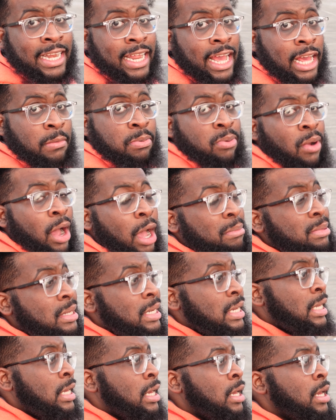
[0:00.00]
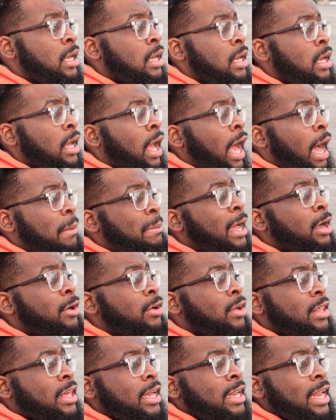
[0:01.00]
That's probably, I'm not
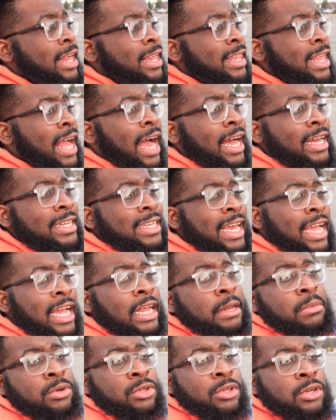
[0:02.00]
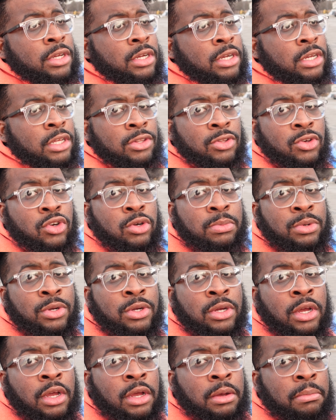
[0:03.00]
gonna say that's not attainable to the consumer,
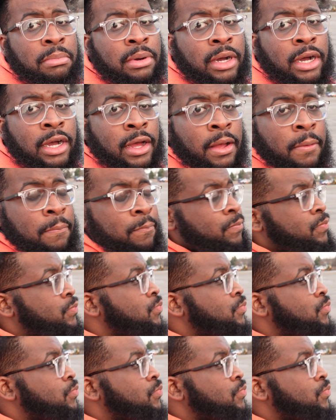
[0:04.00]
but